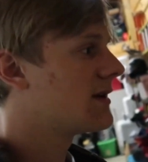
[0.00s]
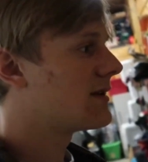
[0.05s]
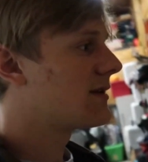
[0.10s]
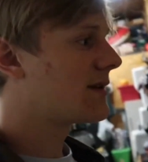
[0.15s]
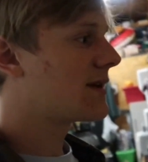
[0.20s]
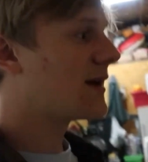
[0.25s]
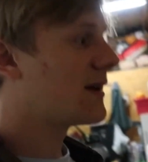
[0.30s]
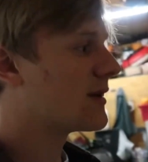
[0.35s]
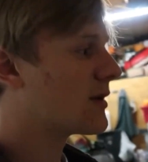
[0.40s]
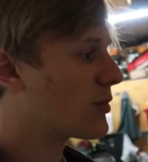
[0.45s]

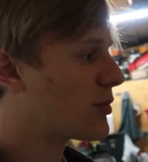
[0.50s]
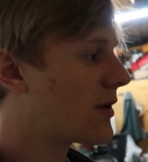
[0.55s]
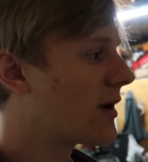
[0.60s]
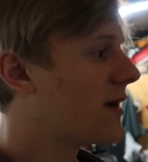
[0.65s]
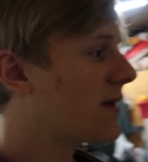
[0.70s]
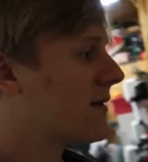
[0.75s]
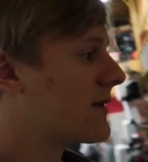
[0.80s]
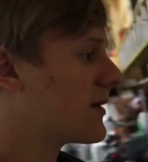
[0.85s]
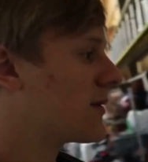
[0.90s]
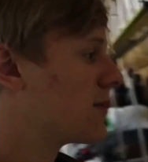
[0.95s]
Kind of
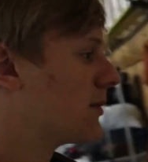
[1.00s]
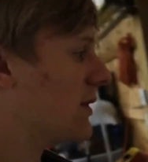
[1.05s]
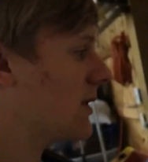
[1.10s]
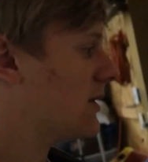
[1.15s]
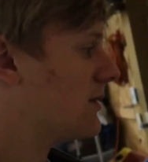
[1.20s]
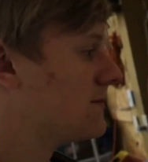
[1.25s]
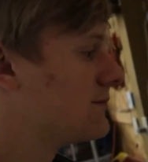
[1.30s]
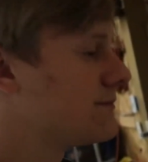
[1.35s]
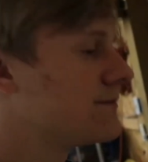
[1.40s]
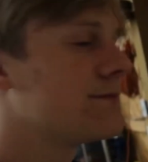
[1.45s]
depressing,
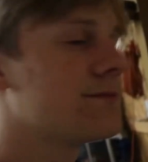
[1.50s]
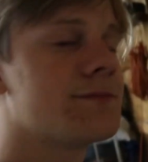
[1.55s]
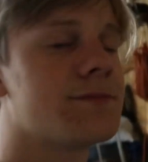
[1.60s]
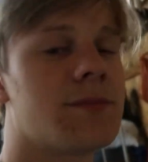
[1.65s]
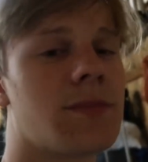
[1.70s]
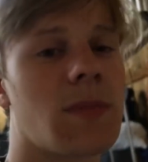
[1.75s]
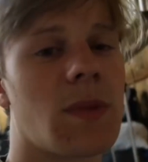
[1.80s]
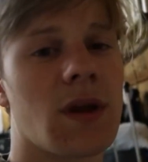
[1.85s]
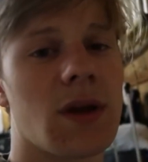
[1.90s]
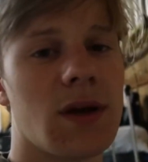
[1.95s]
but
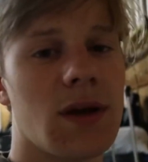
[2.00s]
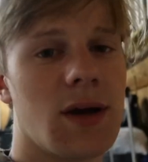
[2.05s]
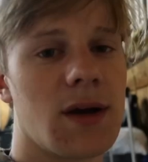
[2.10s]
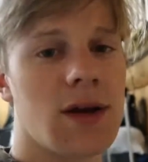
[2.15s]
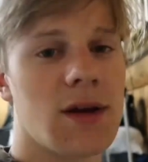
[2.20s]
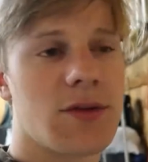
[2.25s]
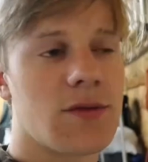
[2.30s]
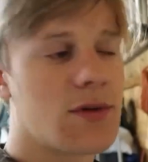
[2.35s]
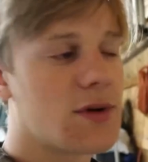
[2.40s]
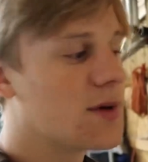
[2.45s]
I
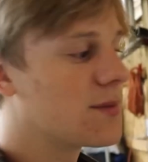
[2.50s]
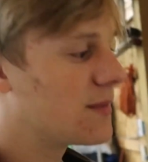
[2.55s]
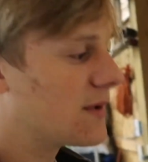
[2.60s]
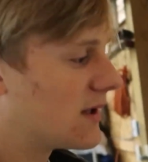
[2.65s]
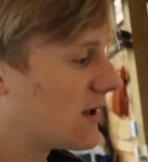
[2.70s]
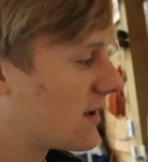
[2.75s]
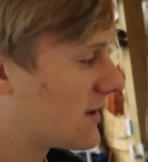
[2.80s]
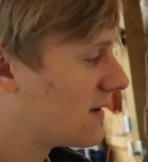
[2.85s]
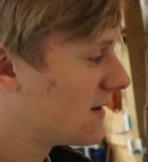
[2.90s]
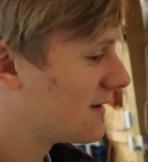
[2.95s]
guess we'll get
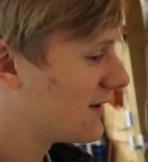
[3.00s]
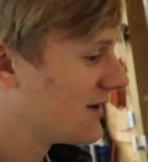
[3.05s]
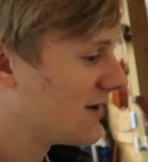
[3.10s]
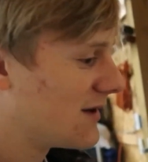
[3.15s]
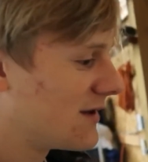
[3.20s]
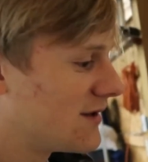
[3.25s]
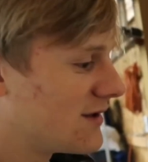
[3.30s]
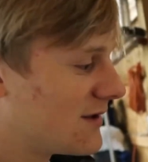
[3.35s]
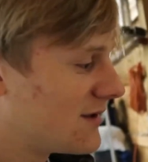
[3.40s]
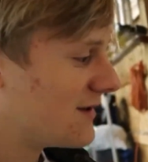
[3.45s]
back.
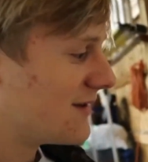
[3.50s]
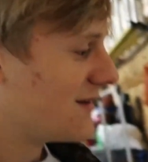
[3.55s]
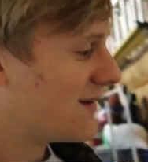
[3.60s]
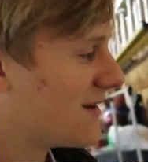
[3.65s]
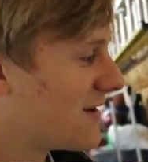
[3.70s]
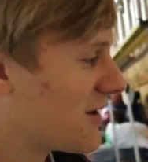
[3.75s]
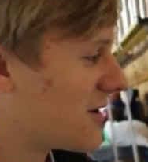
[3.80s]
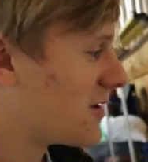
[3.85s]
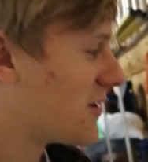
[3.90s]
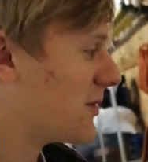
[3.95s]

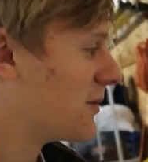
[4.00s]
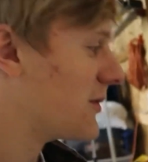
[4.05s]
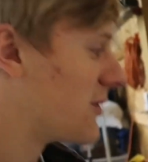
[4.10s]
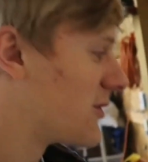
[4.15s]
Give me